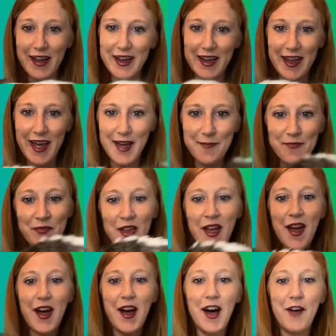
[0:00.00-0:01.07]
hi, cat,
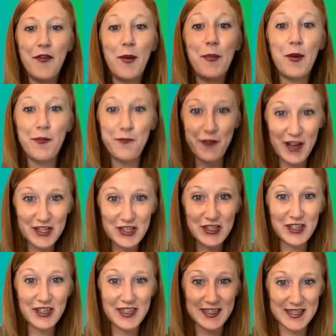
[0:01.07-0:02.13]
of
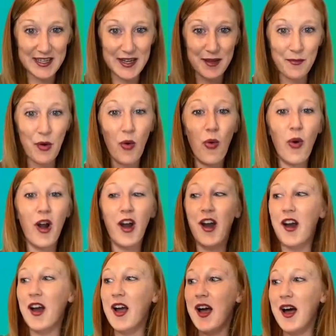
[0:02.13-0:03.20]
professionalism
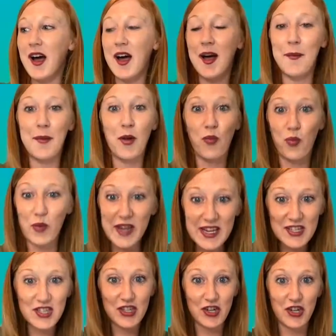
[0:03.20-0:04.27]
or um,
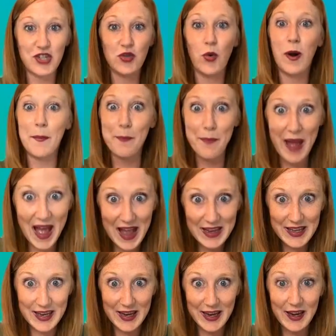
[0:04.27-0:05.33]
research or
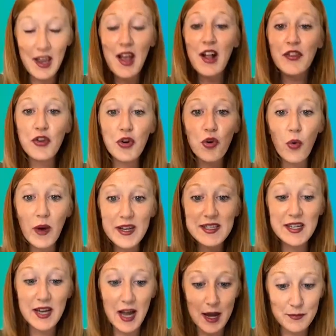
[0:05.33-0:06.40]
backing. They're going
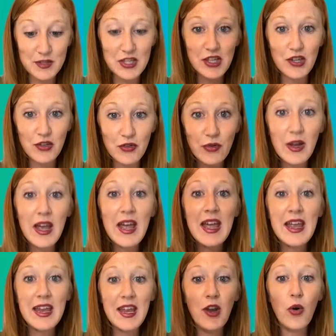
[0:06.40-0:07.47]
to come to you
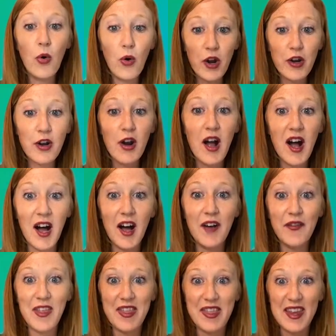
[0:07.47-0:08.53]
in order
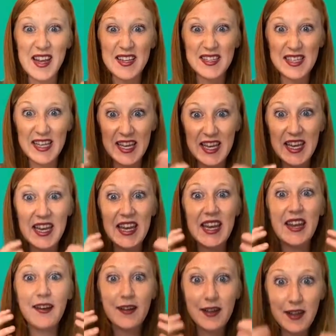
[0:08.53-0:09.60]
of these
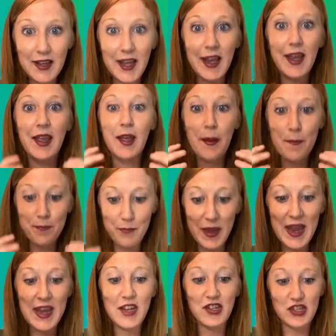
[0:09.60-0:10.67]
key click
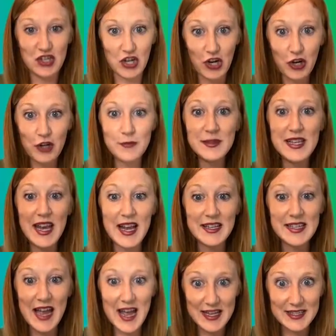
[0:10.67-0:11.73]
bait terms
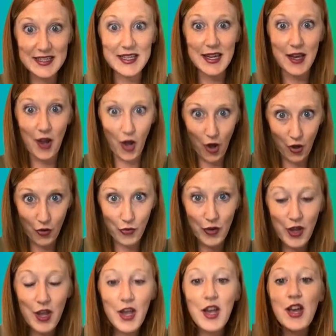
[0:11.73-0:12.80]
and SEO.
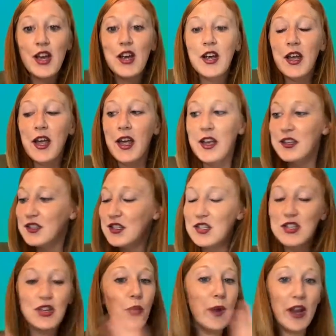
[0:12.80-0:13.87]

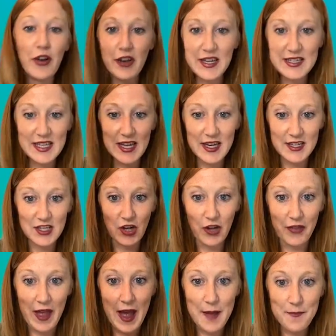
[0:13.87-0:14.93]
So we don't need to get into
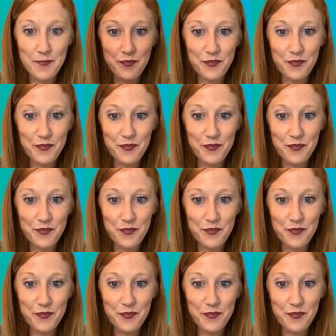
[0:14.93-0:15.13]
all that.